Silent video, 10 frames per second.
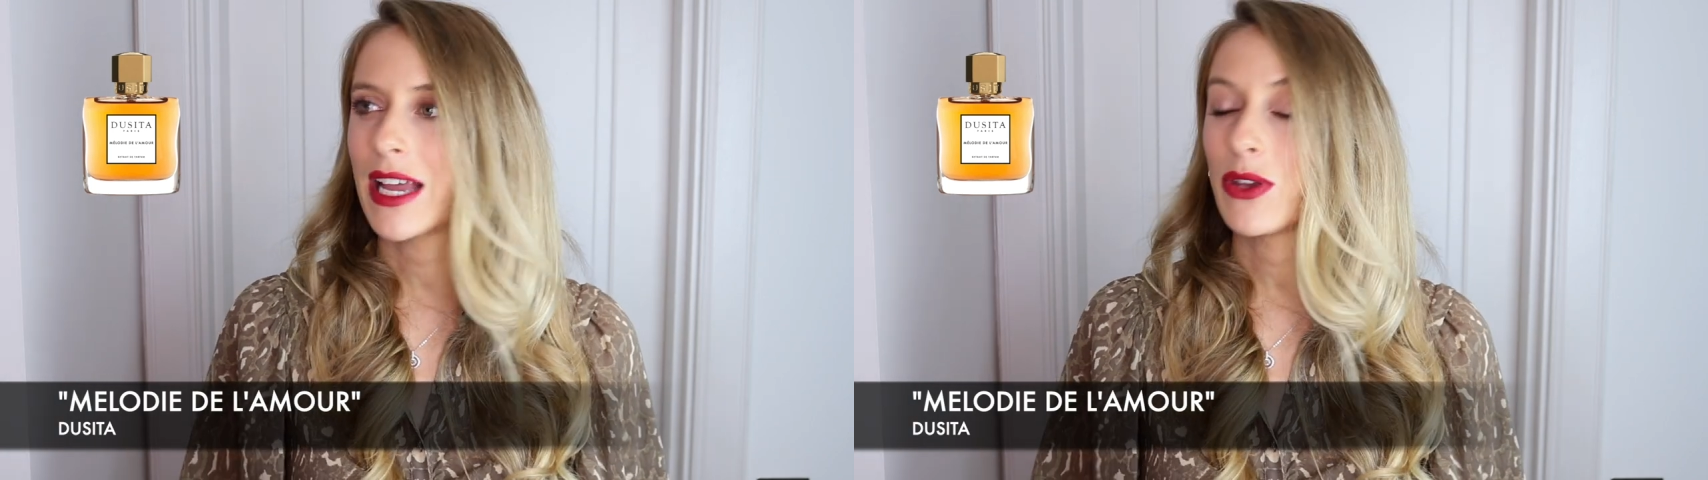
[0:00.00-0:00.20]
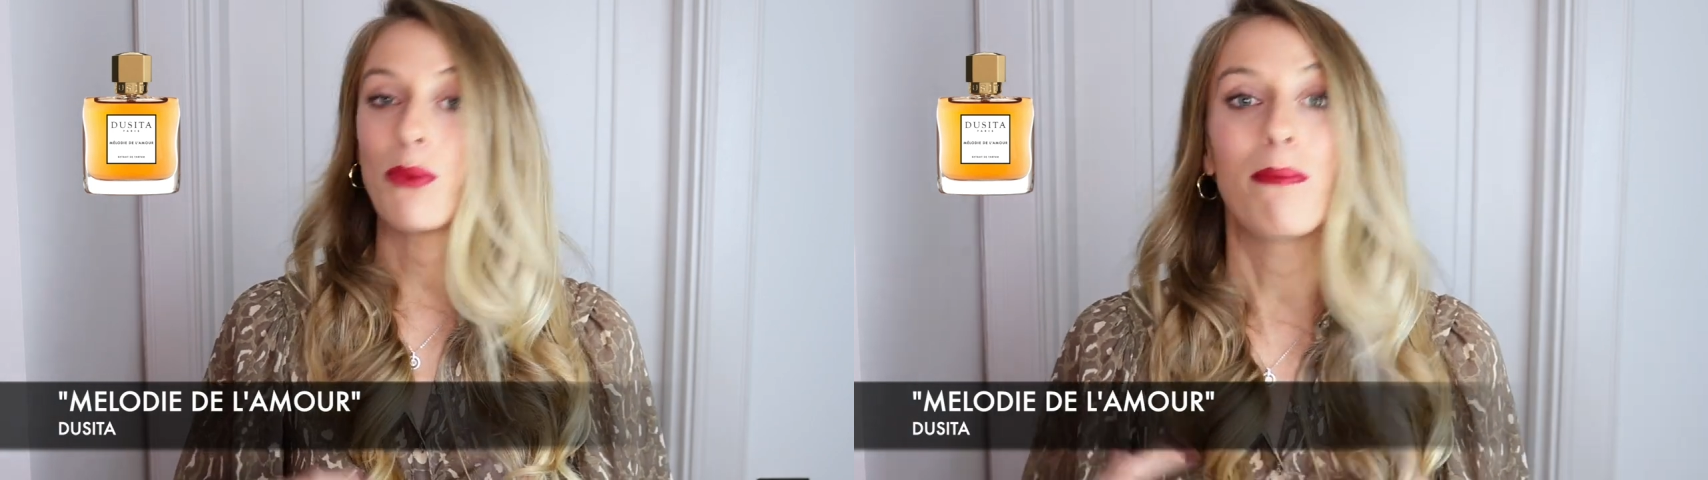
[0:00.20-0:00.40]

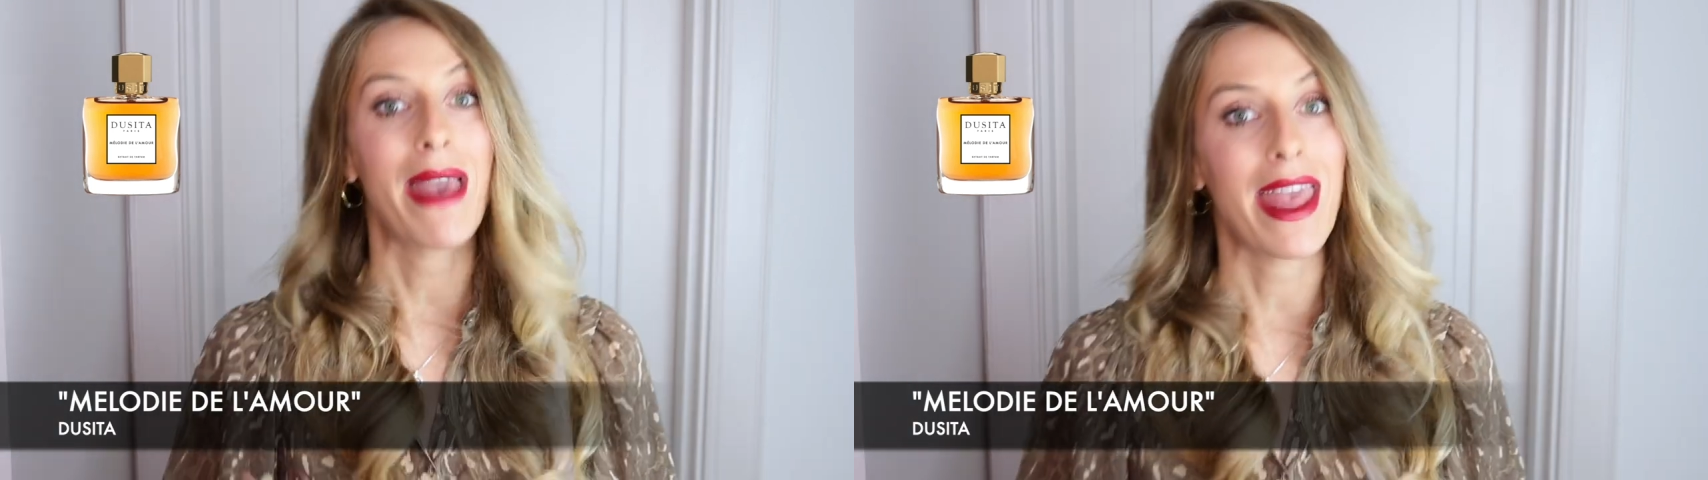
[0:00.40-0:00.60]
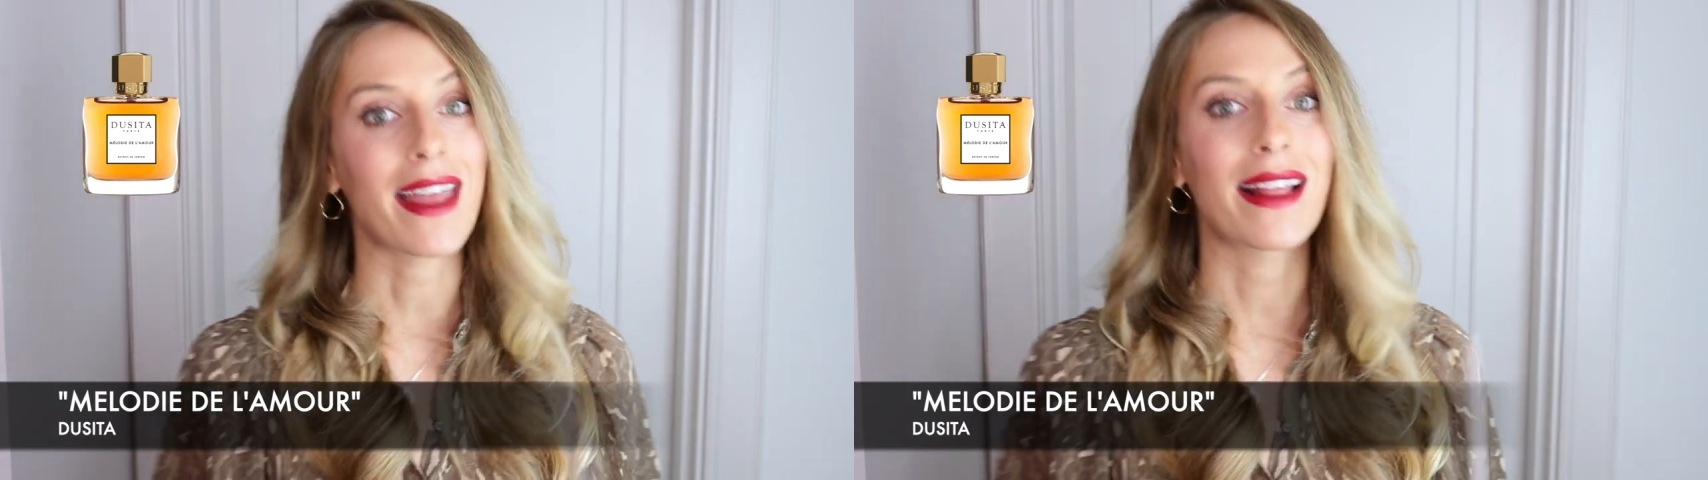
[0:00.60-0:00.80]
that you
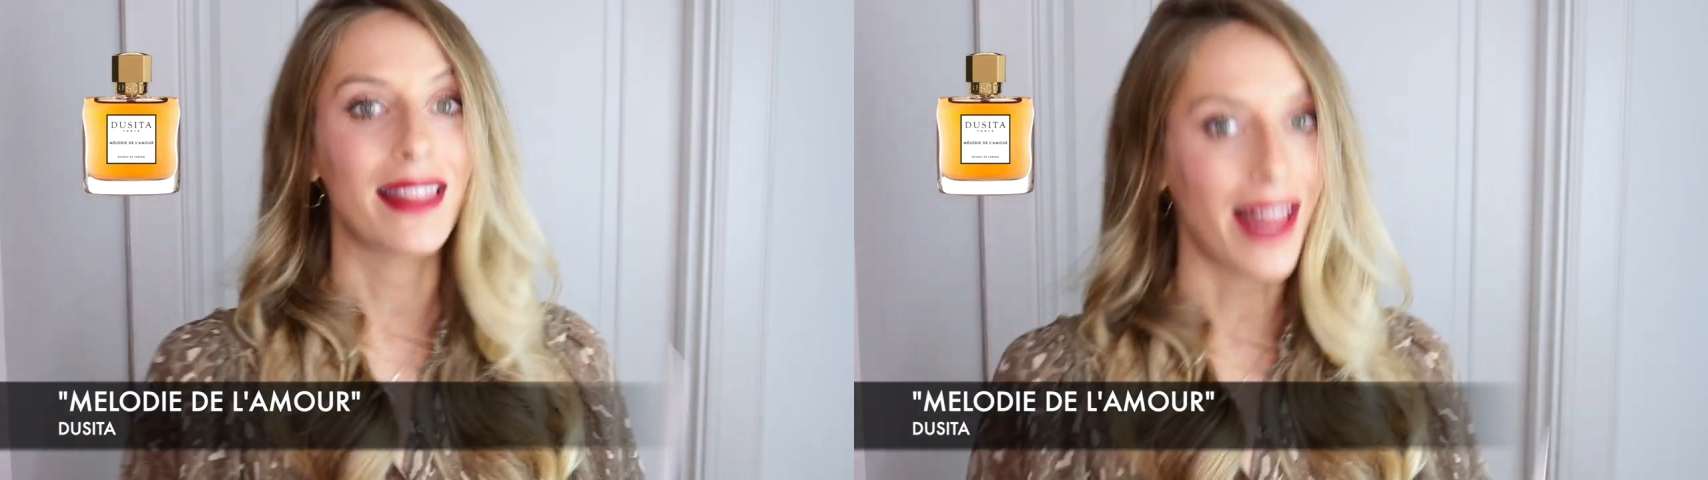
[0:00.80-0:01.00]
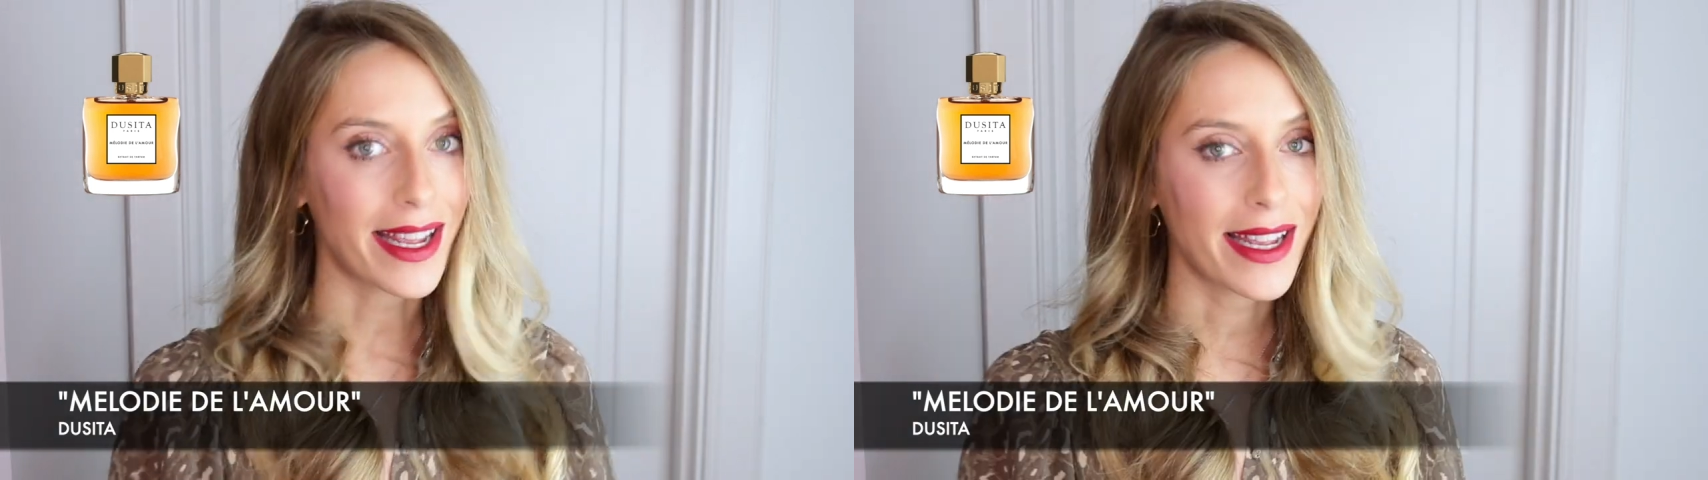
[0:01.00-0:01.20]
may
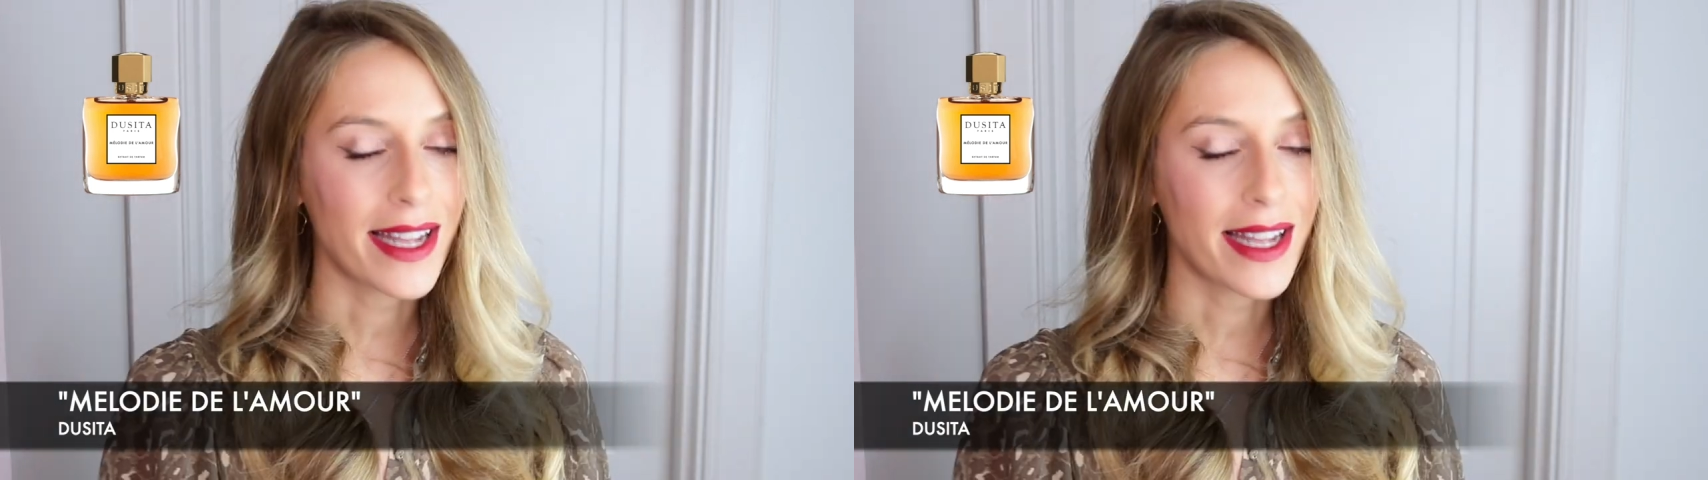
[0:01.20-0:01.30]
like